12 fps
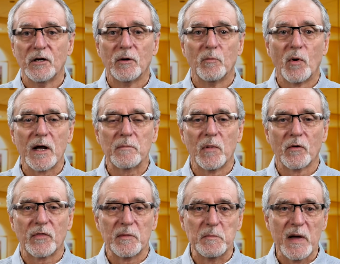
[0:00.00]
break
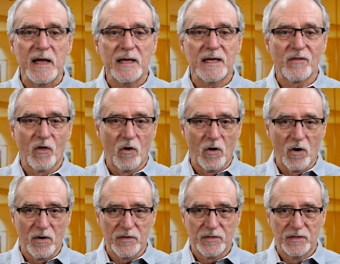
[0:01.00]
both the bank and the
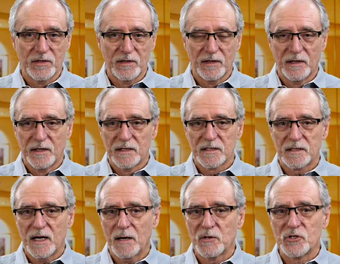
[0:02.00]
heart.
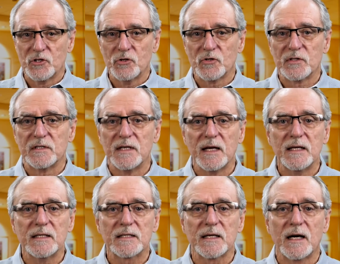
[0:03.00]
Scammers use
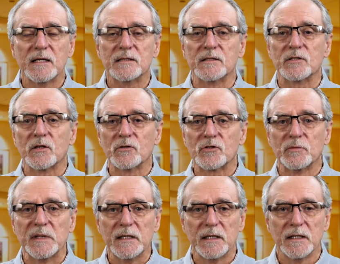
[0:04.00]
dating sites and social
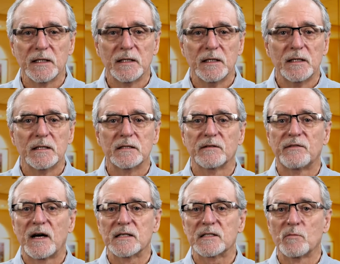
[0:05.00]
media to
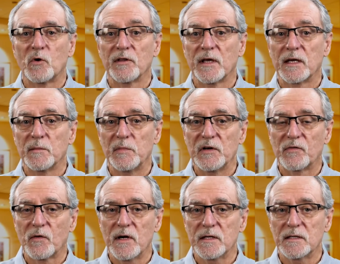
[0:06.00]
find someone they can
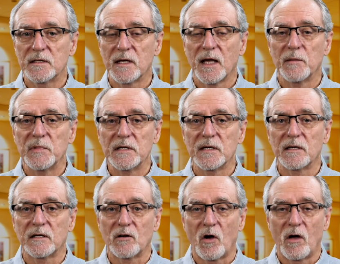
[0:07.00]
befriend and begin
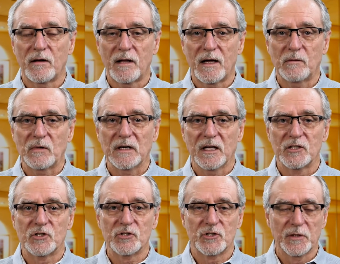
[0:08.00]
an online
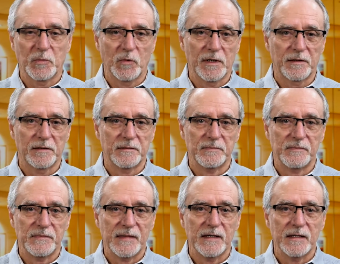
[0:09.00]
relationship with.
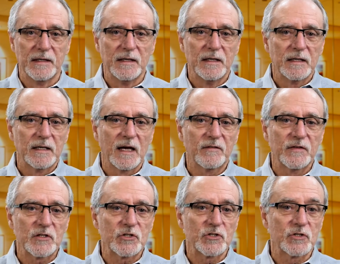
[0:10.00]

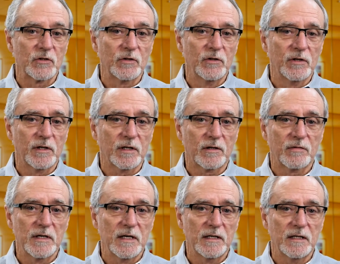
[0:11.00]
Catfishers are good at
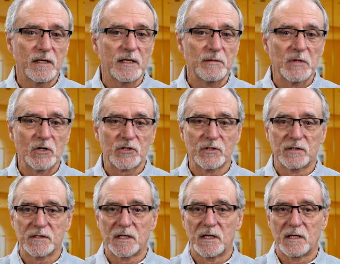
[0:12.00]
creating emotional
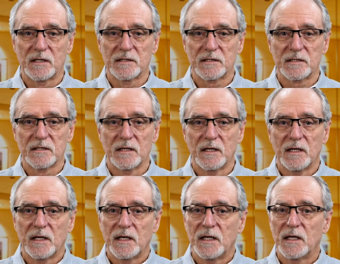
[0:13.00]
ties.
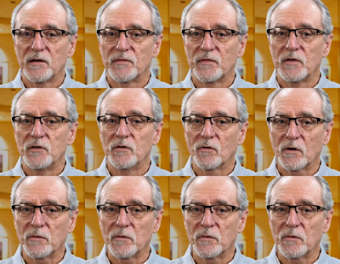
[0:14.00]
If your